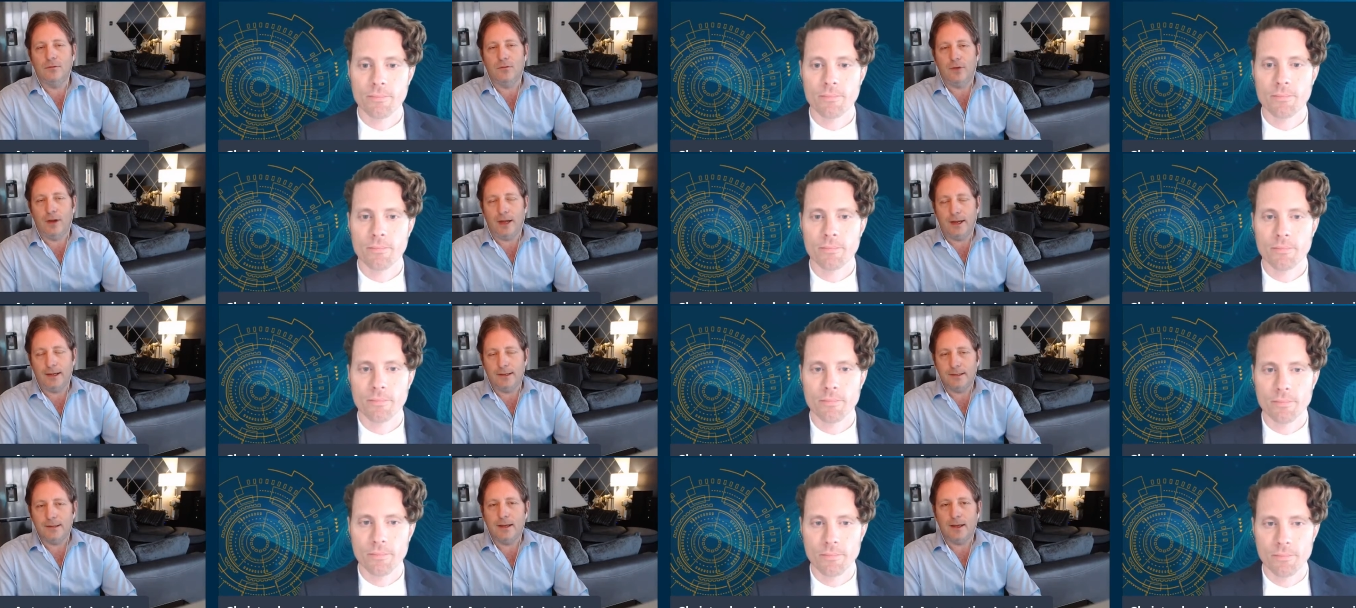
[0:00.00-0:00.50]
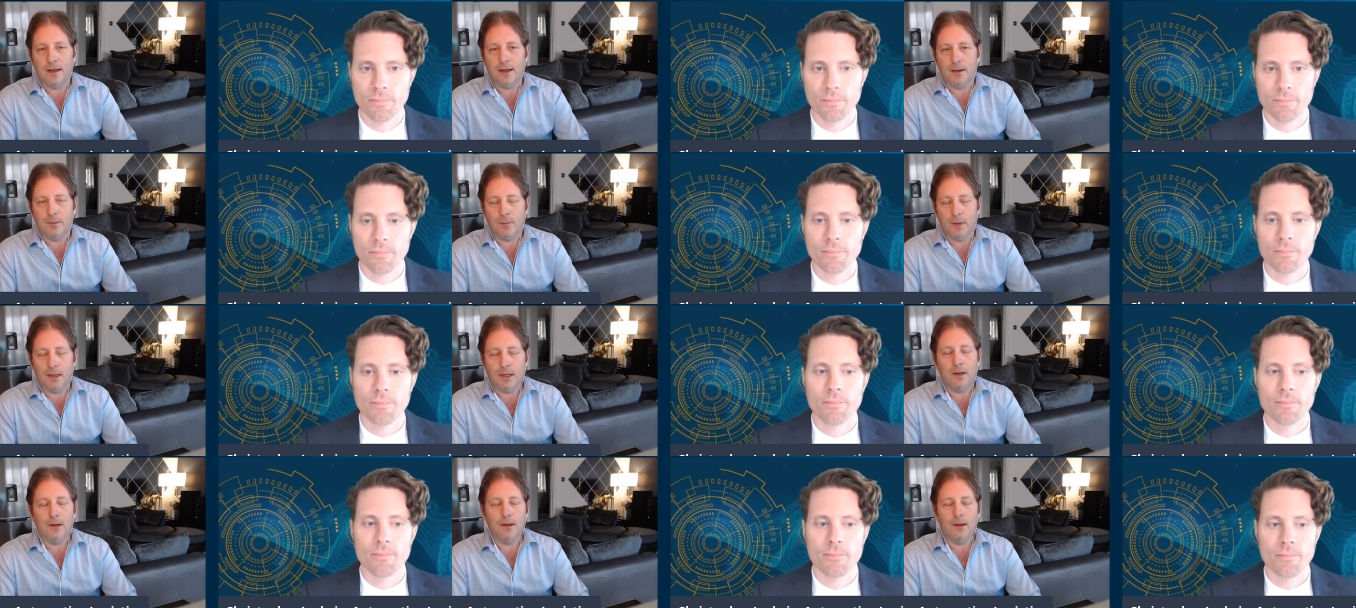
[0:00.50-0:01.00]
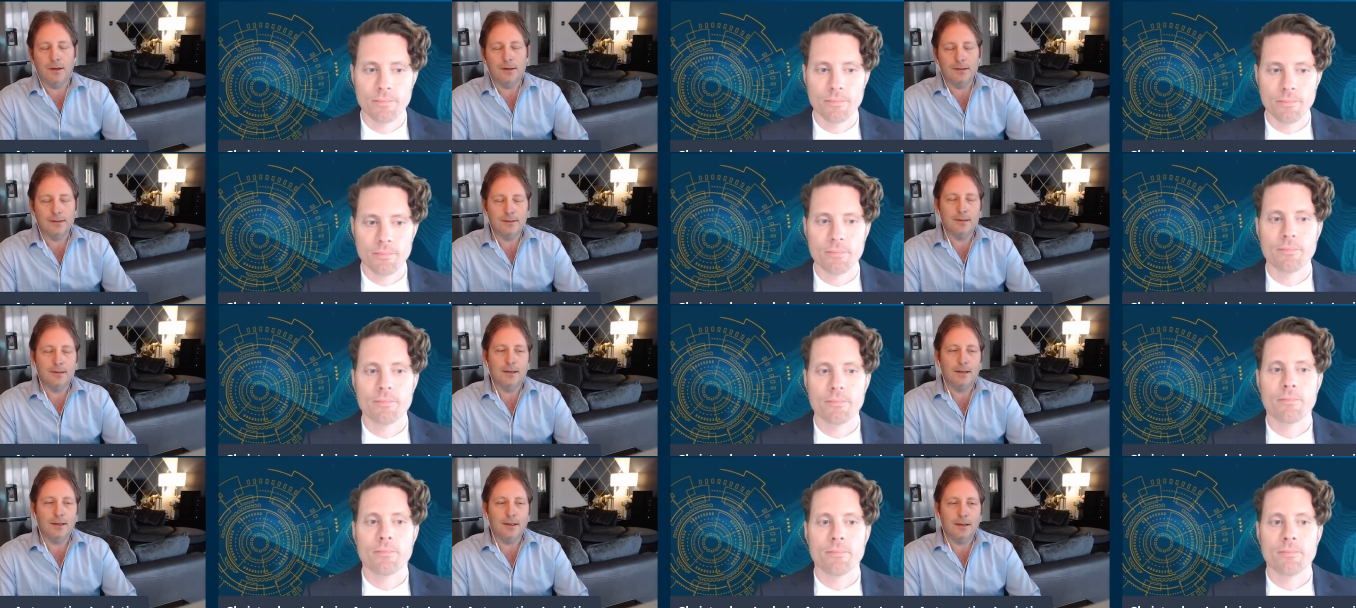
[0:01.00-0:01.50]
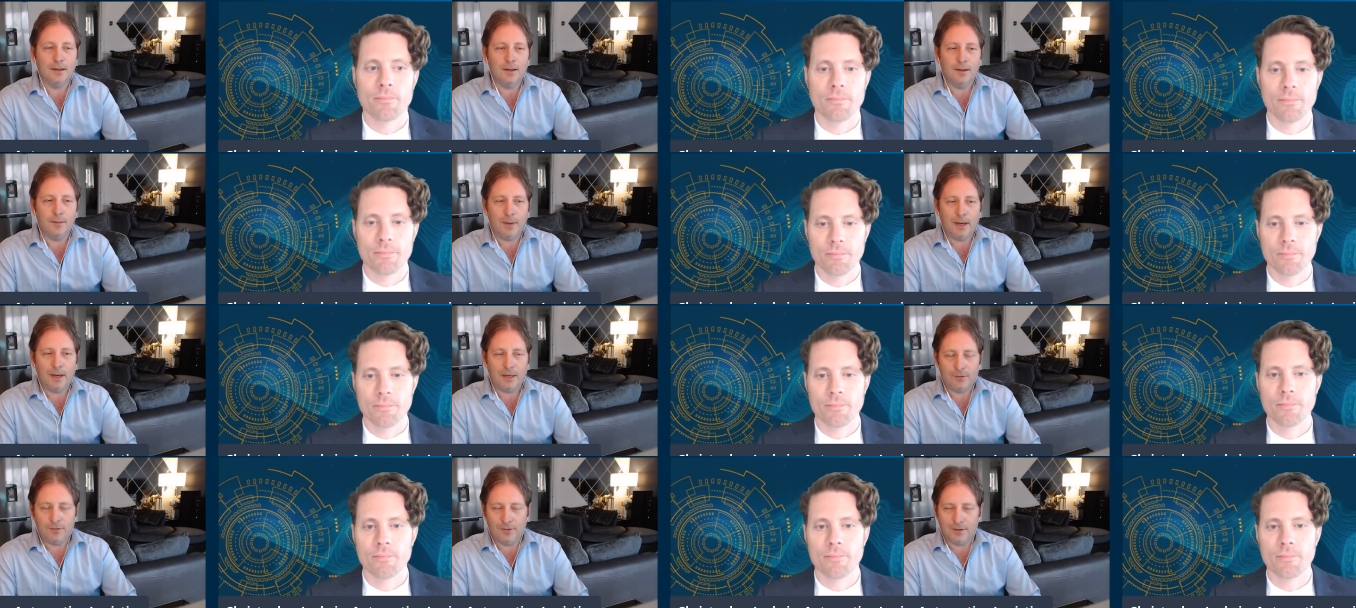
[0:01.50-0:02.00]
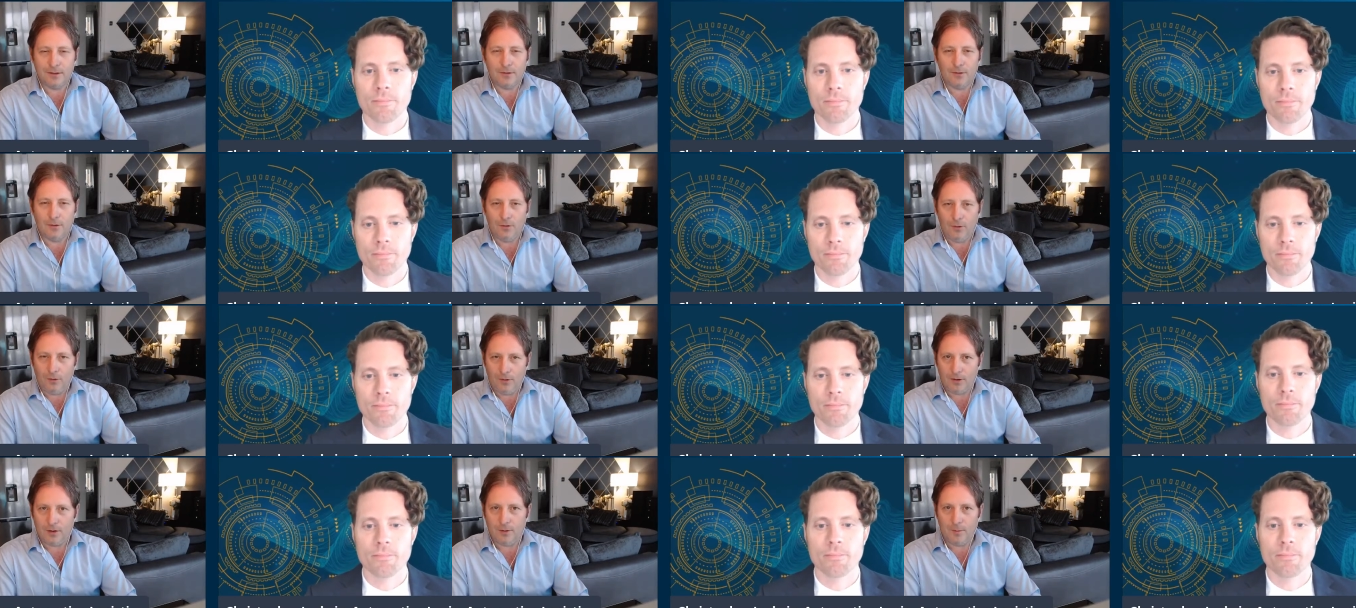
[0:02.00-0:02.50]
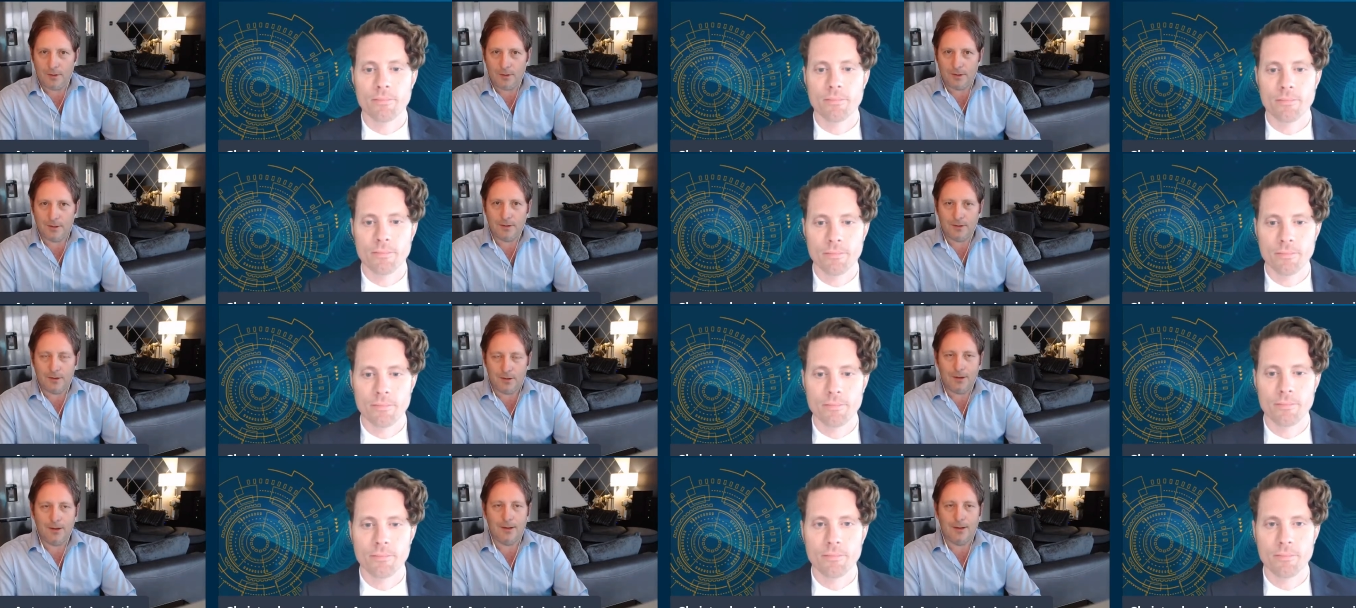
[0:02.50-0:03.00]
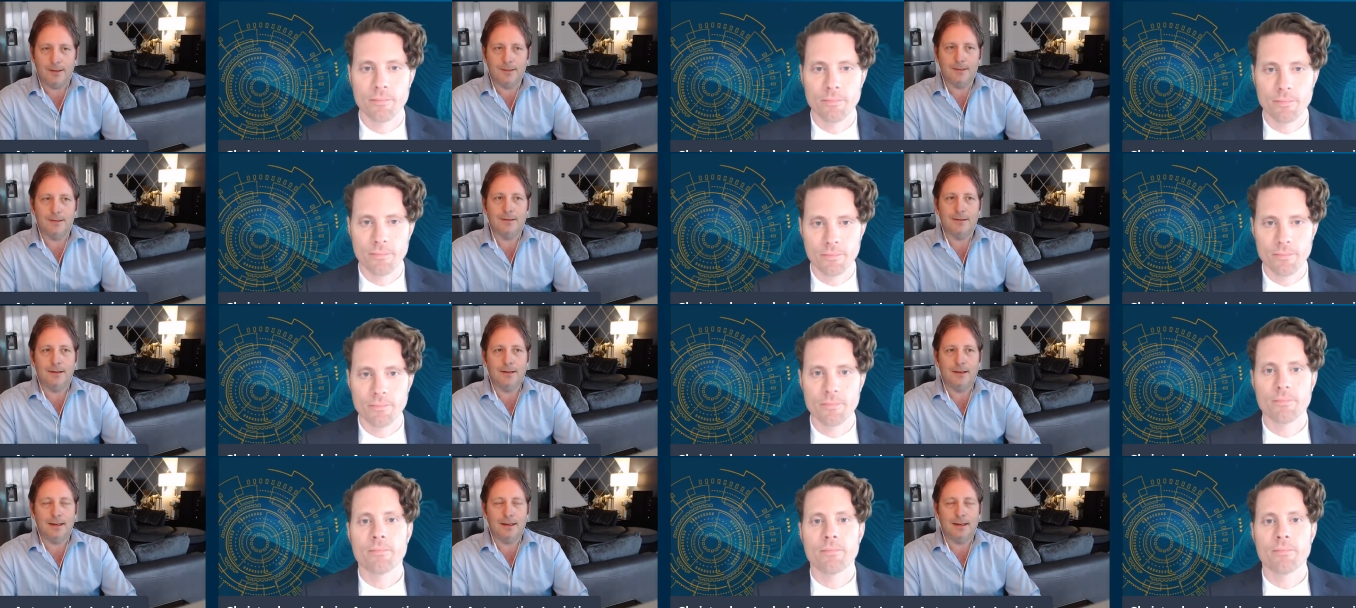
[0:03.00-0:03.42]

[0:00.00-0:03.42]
Speaker 1: race here because batteries are not commoditized,